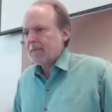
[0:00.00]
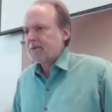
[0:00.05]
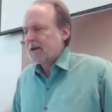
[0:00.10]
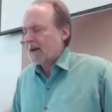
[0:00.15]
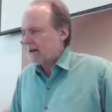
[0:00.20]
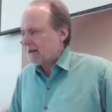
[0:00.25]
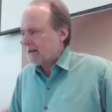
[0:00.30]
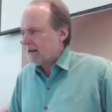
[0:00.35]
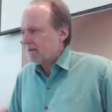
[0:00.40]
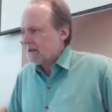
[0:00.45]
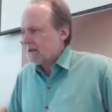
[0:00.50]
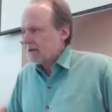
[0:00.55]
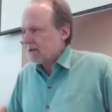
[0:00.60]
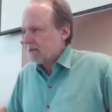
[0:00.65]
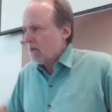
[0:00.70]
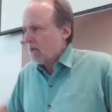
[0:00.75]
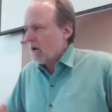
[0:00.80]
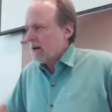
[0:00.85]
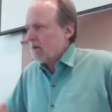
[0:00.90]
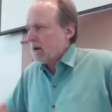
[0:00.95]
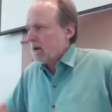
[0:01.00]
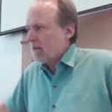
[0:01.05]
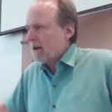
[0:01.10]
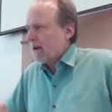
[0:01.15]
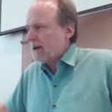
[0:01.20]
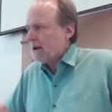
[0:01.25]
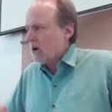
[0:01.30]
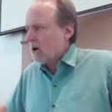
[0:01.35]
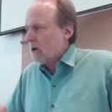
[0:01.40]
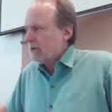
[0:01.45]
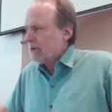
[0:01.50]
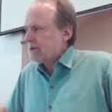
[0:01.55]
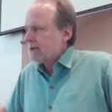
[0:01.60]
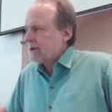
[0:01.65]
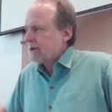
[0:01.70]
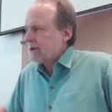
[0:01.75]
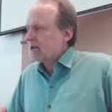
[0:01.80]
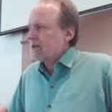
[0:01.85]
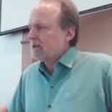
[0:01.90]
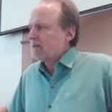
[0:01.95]
One of my objectives this morning, one of
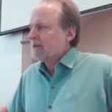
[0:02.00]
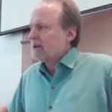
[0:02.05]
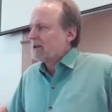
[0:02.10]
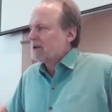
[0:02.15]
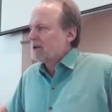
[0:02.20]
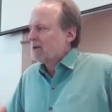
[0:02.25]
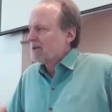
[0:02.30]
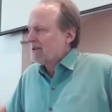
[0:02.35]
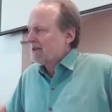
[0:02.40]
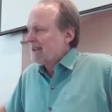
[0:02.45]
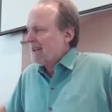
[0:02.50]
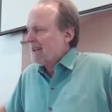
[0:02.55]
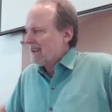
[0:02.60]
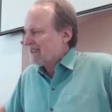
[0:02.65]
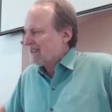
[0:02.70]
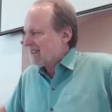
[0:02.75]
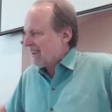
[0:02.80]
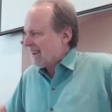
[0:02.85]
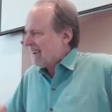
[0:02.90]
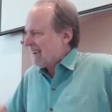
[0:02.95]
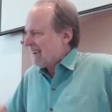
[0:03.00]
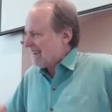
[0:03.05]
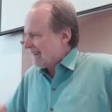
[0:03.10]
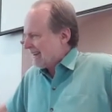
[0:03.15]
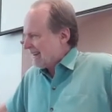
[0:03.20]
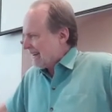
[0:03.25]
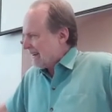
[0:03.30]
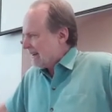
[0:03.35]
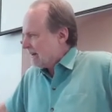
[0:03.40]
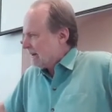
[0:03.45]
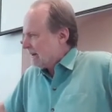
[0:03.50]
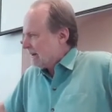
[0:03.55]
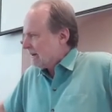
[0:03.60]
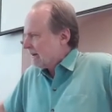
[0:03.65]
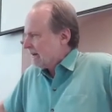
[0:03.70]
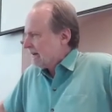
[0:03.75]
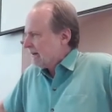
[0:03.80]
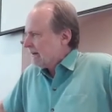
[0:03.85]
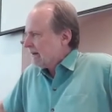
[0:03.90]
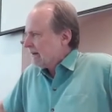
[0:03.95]
my goals, is to reduce the
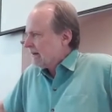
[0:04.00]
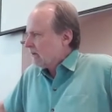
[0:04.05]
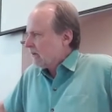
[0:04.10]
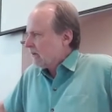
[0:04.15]
anxiety